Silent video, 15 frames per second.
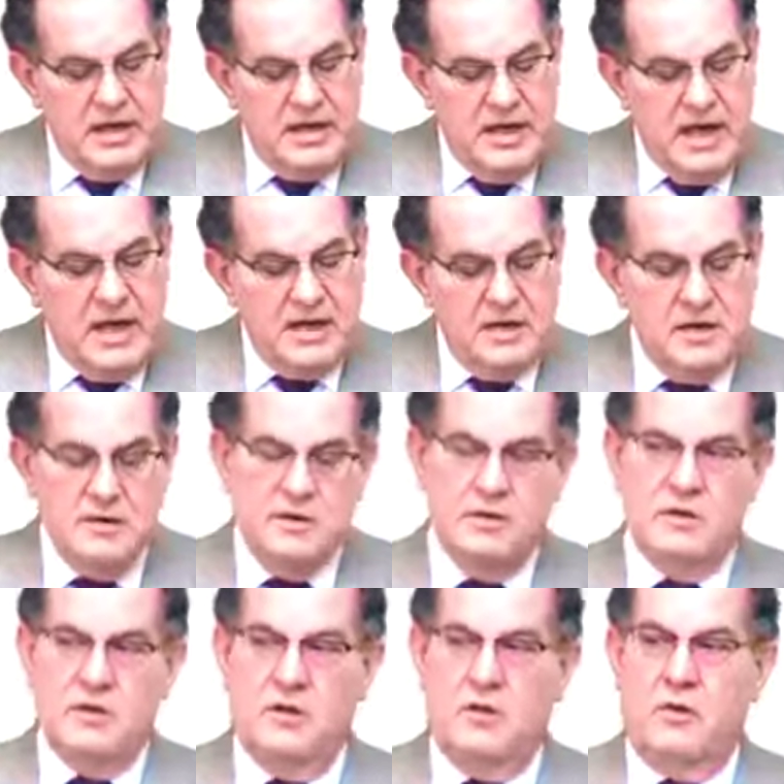And yet,
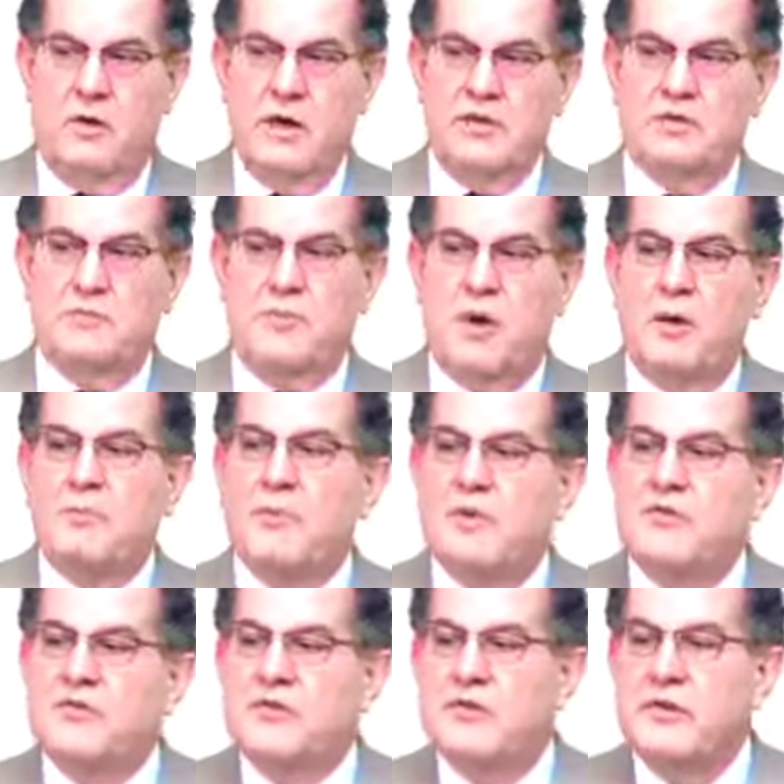the Lord has
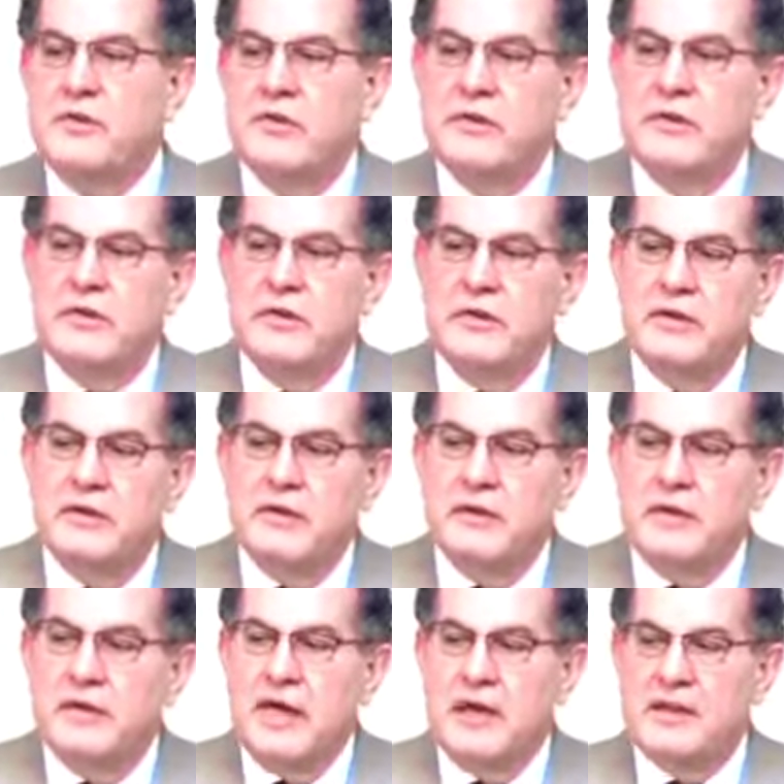purposed
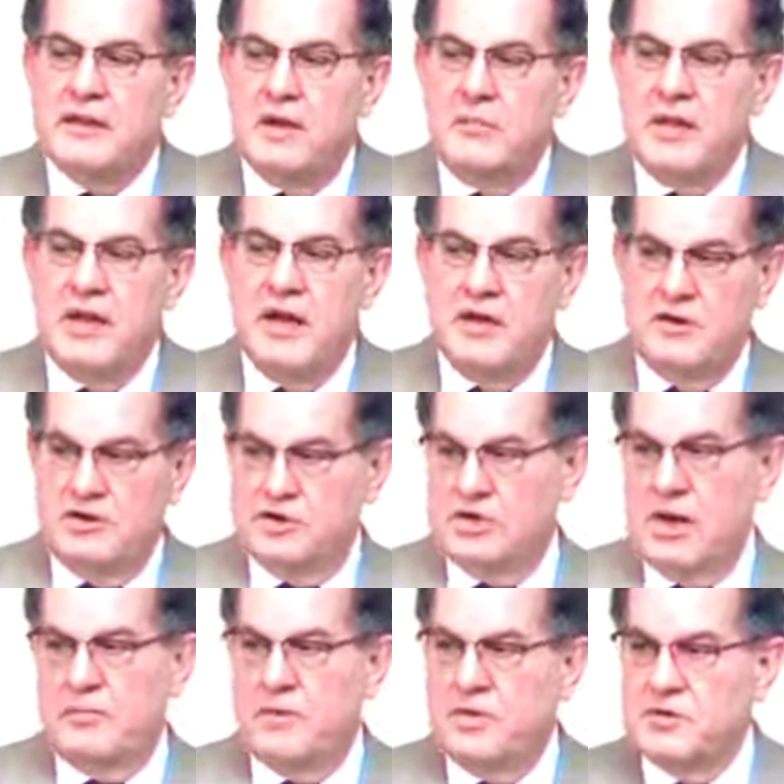that there be under
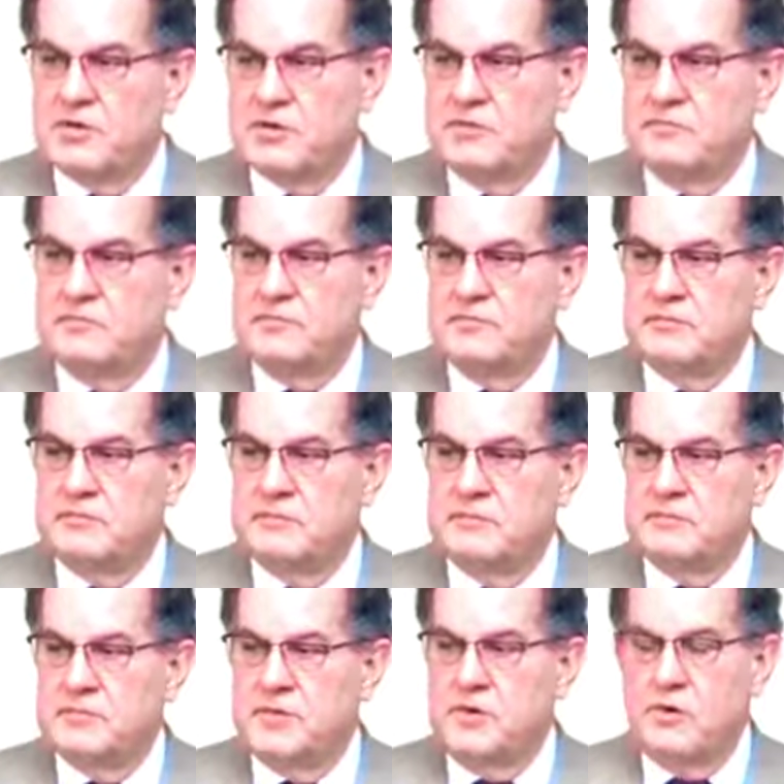shepherds
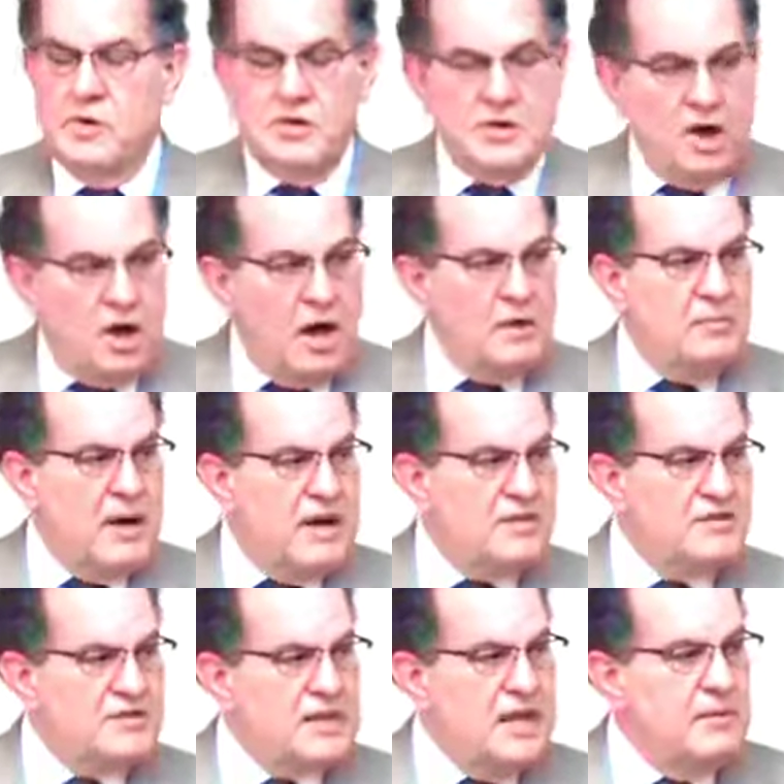who are taught
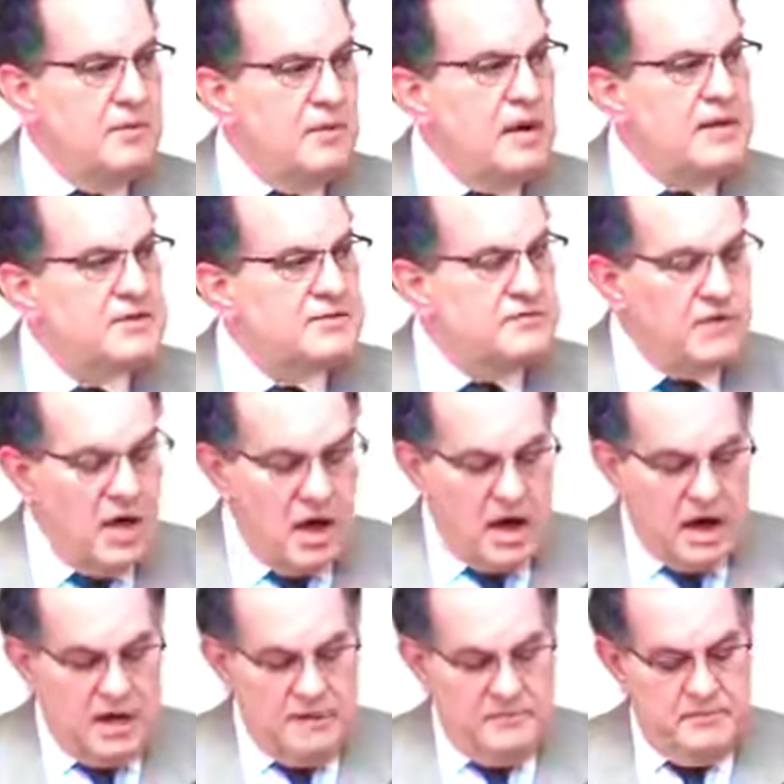by the same grace of
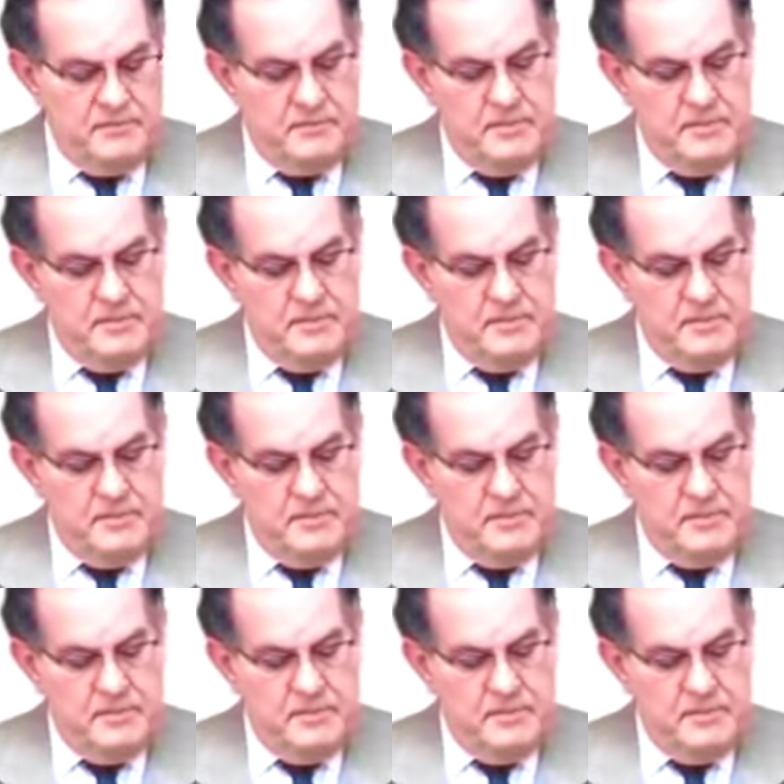God.